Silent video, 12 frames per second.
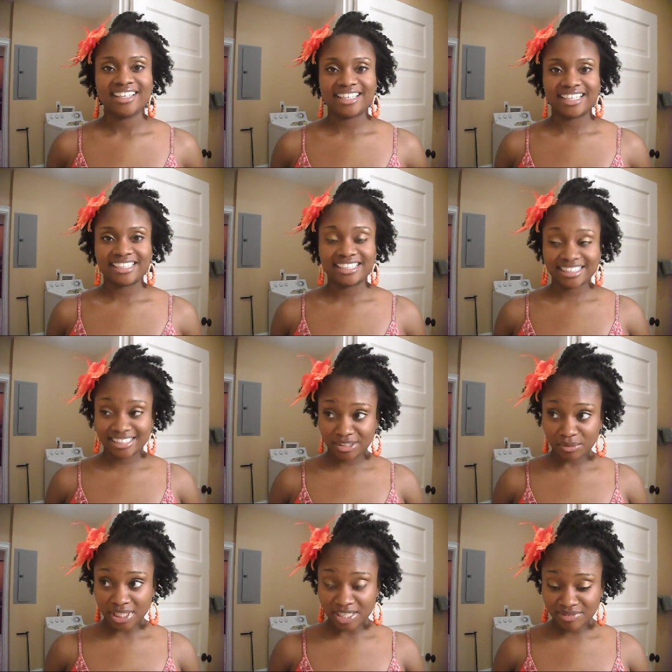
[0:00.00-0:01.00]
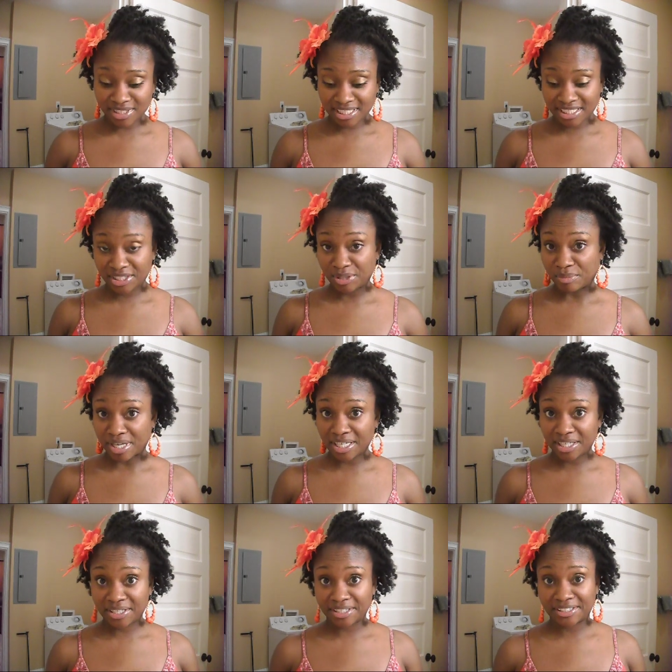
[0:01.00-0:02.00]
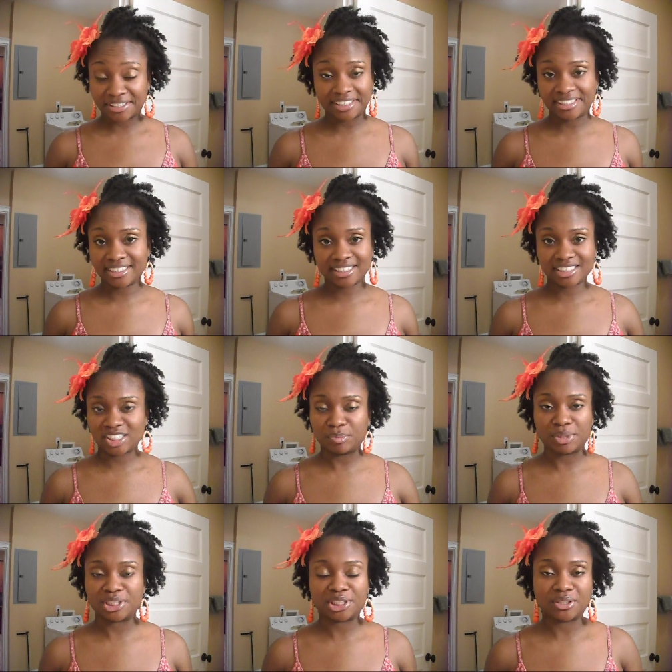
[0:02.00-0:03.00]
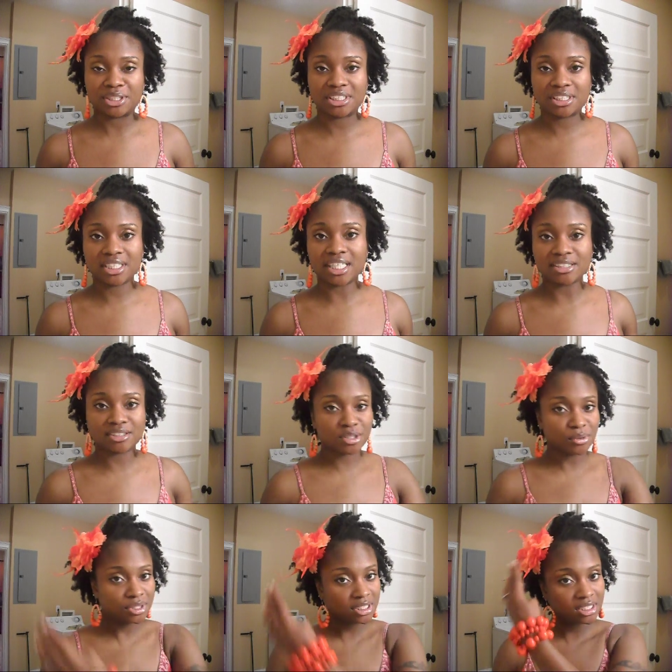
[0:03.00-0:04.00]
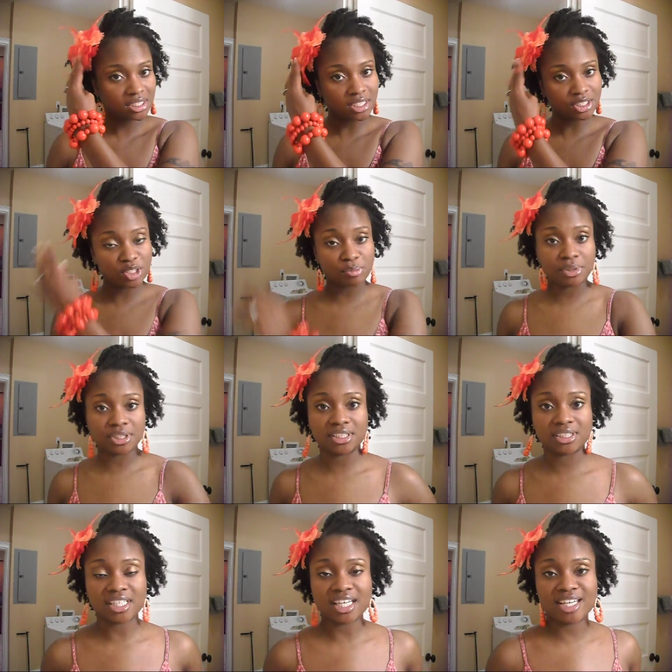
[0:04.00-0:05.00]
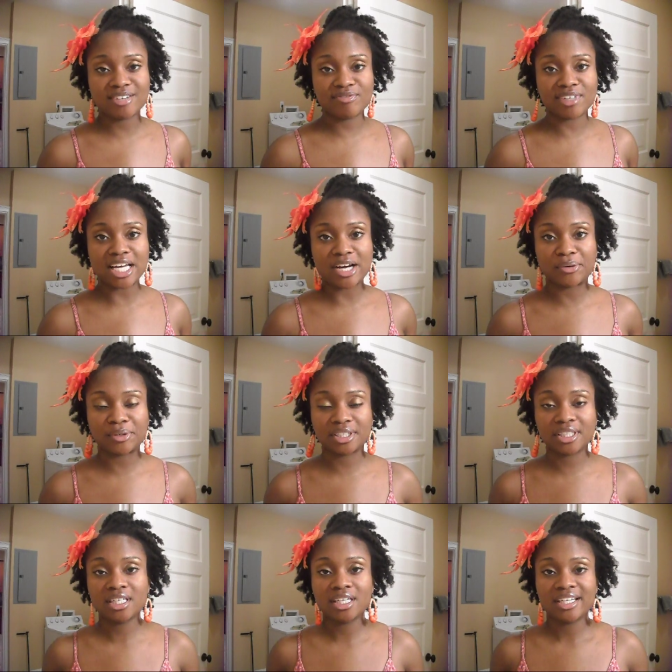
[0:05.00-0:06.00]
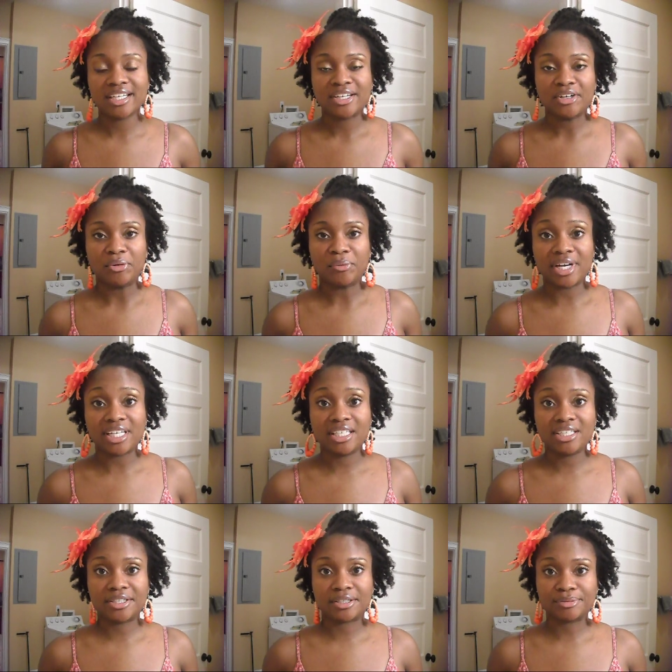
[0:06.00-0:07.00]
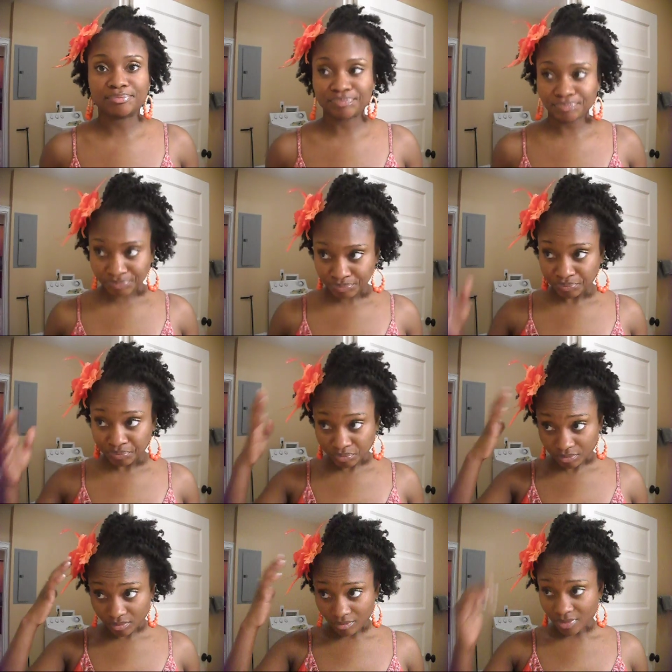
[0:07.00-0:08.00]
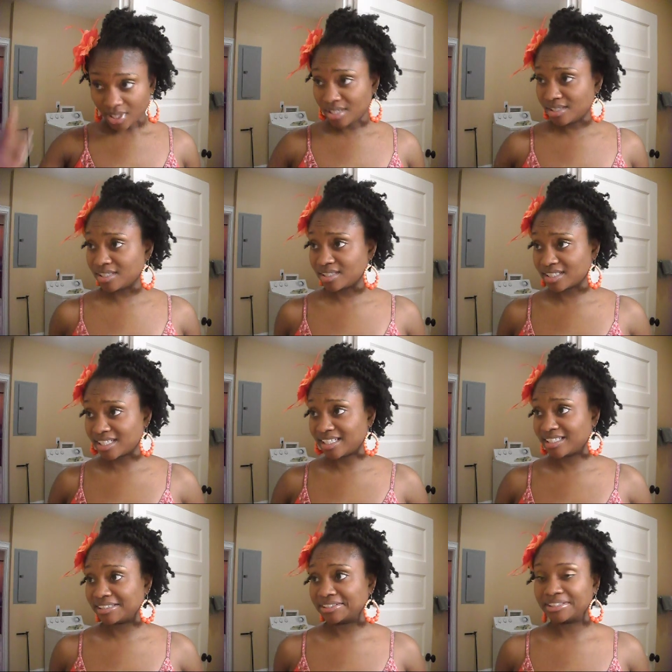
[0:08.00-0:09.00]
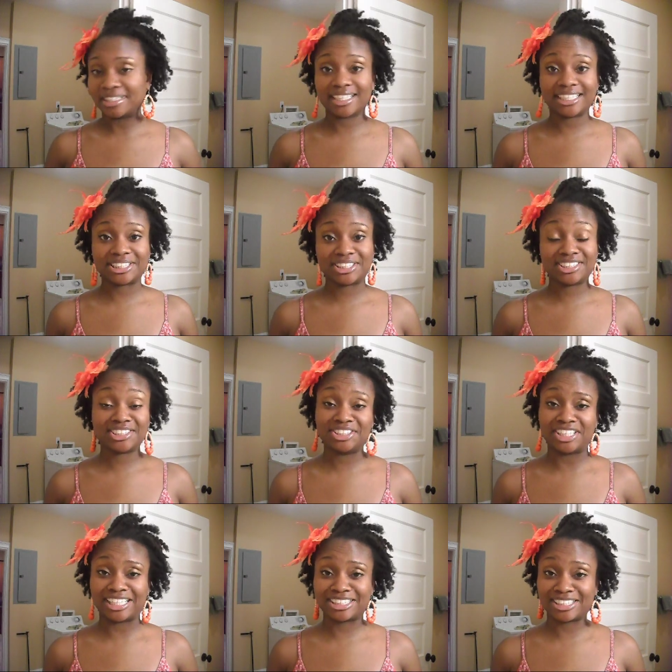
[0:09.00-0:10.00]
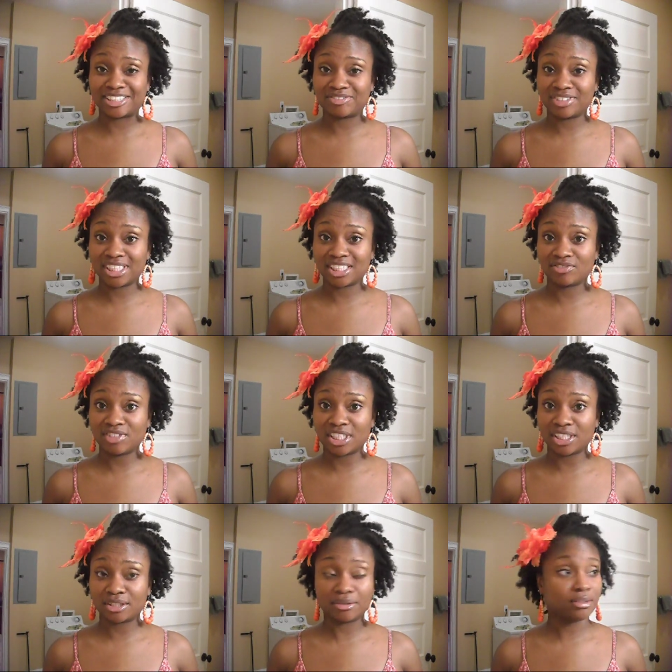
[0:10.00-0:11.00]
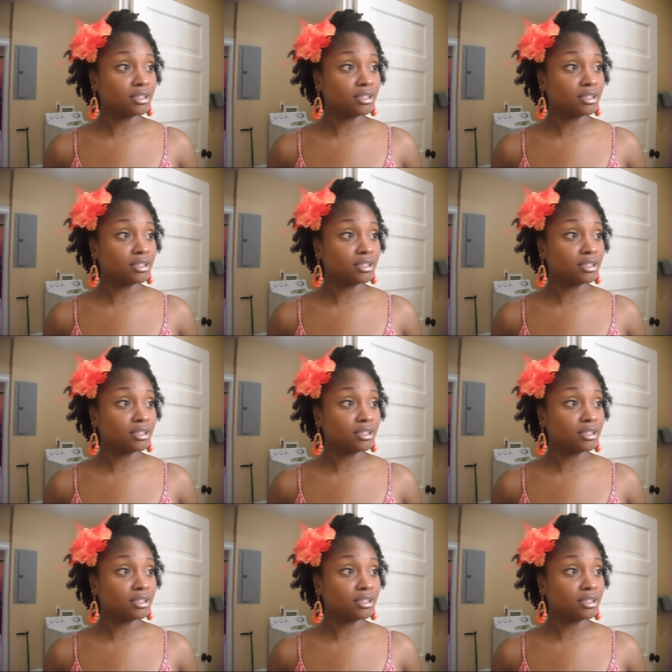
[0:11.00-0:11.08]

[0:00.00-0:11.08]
And this is what I've done to my hair. Uh, nothing special. I just took out the twist and I just put a flower right here just to kind of, I guess, jazz it up for this video.